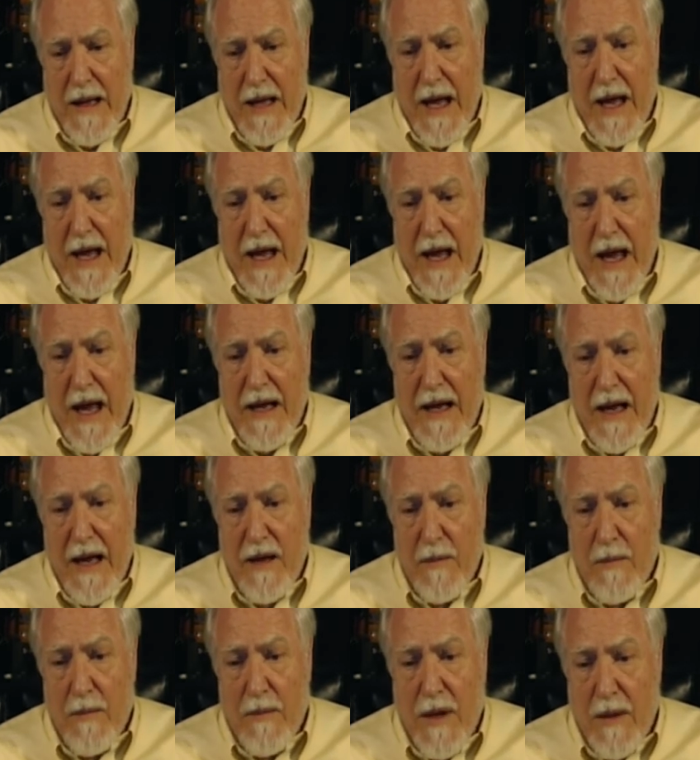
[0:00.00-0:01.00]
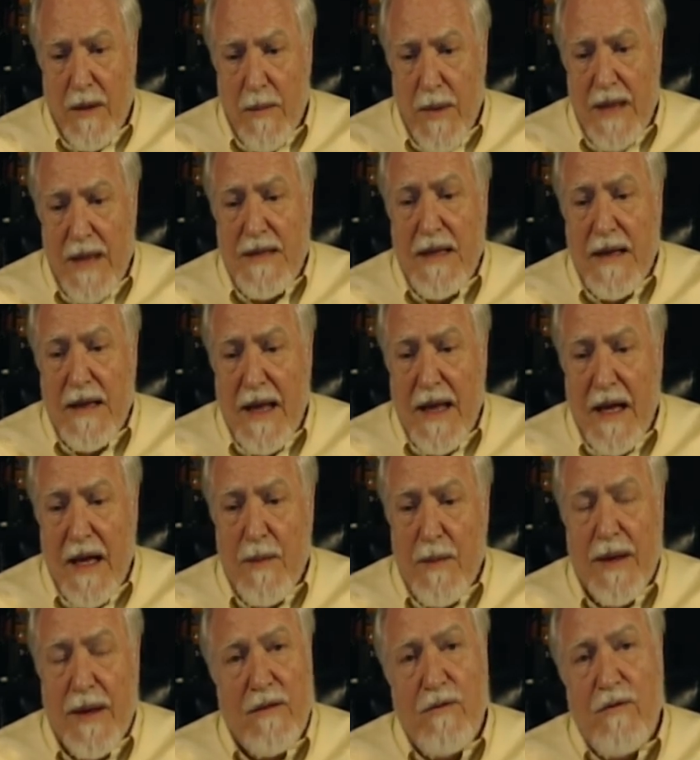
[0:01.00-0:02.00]
and the amazing thing
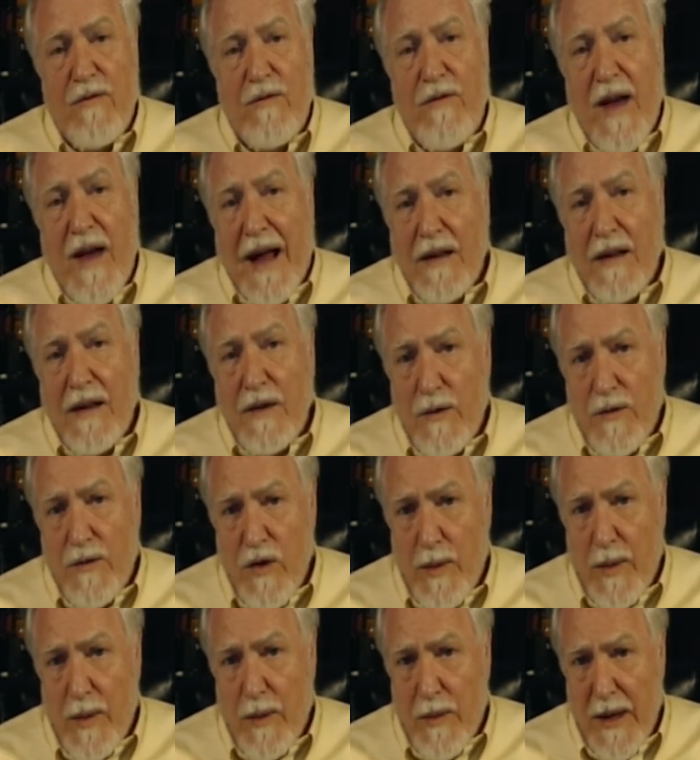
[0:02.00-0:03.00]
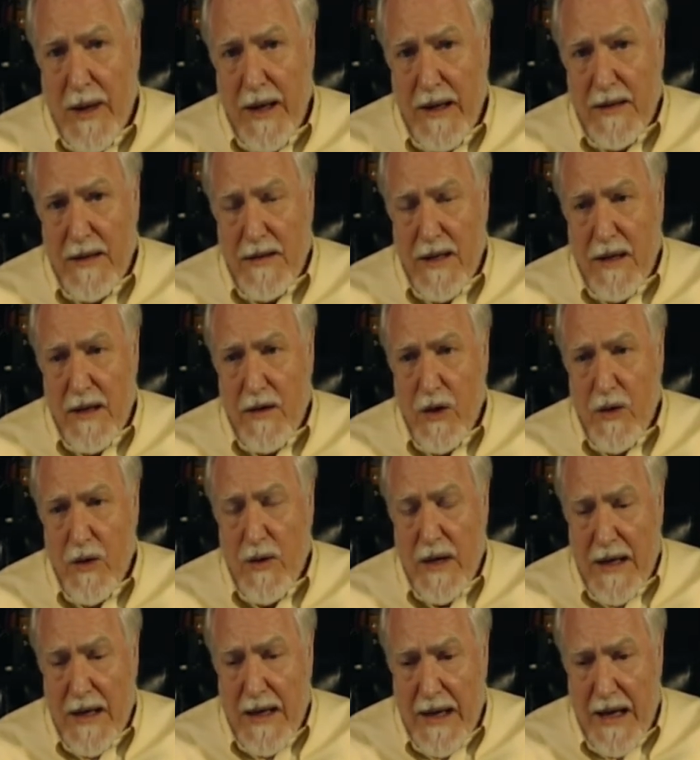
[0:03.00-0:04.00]
about the value of human beings, that you
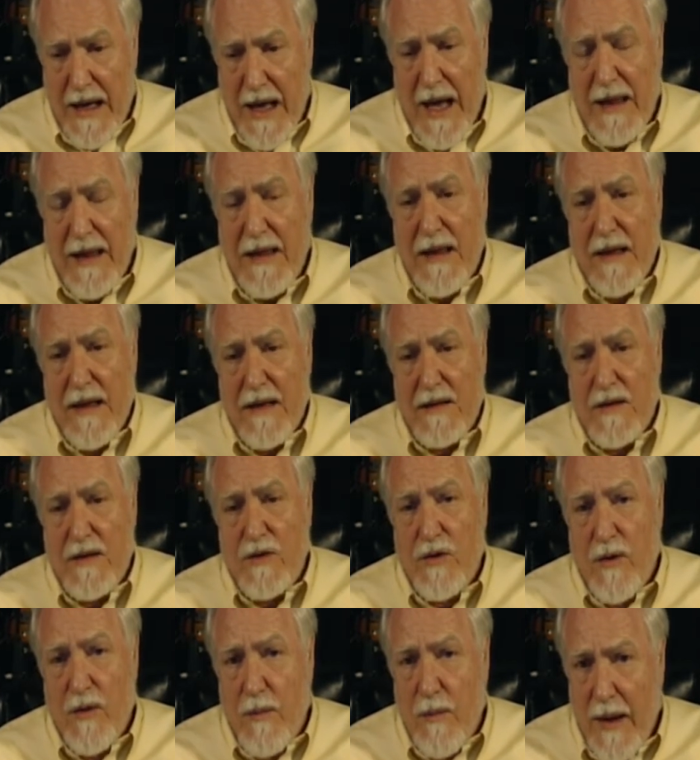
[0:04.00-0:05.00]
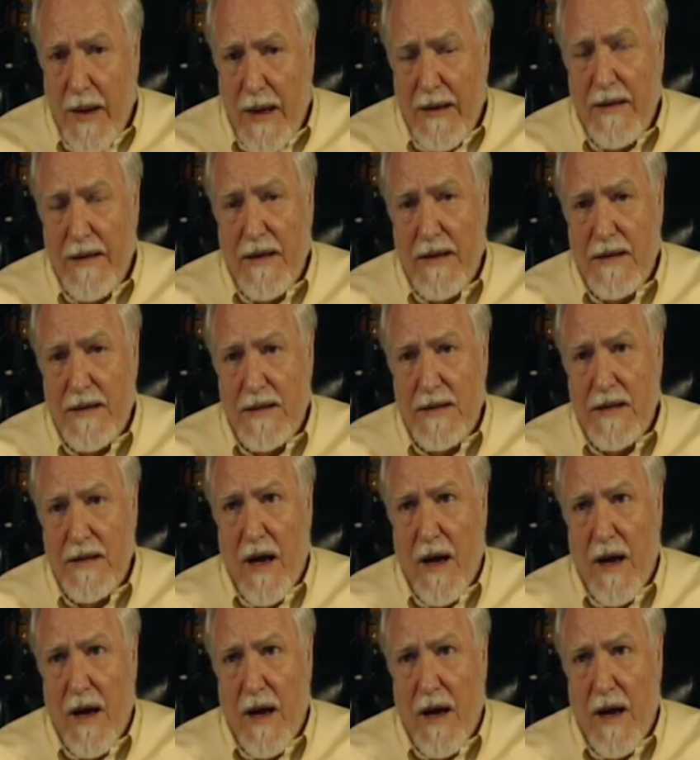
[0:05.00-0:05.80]
can get this tremendous